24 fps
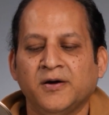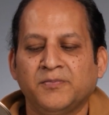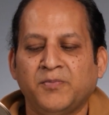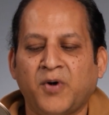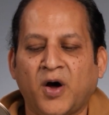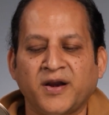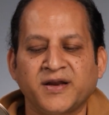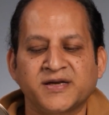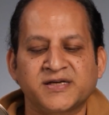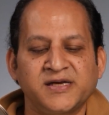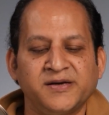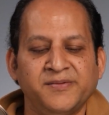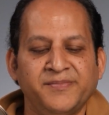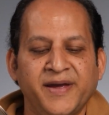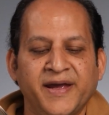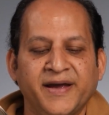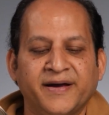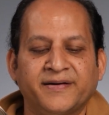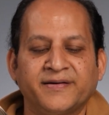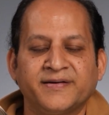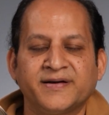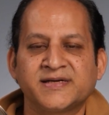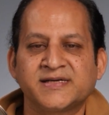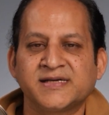
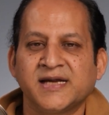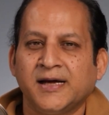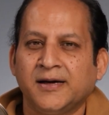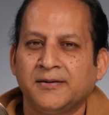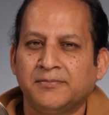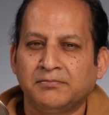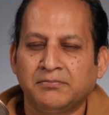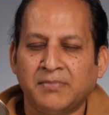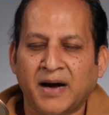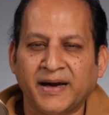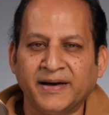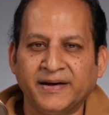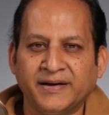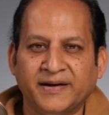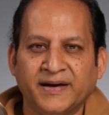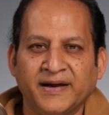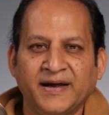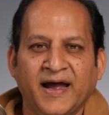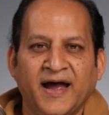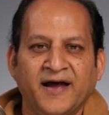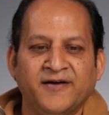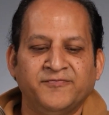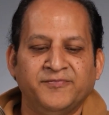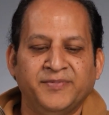policymakers might
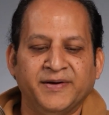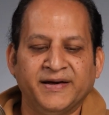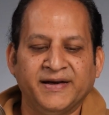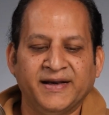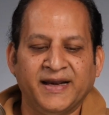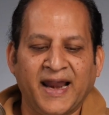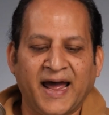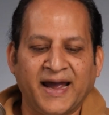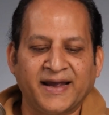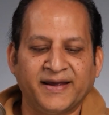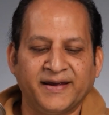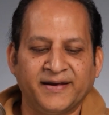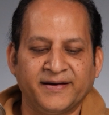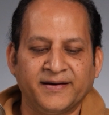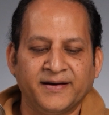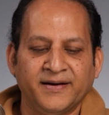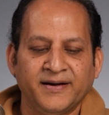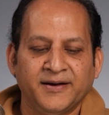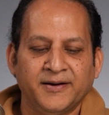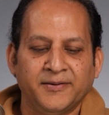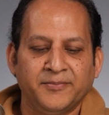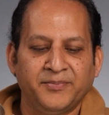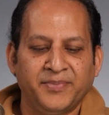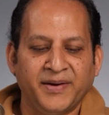have been lagging
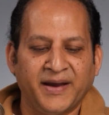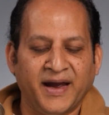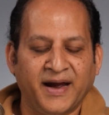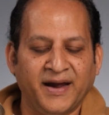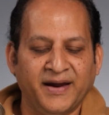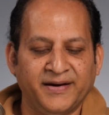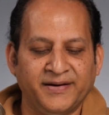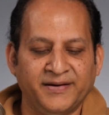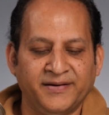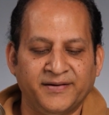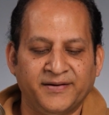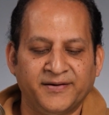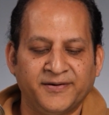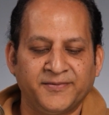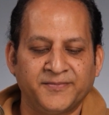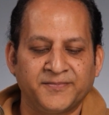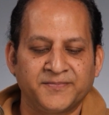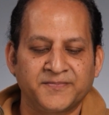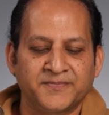behind.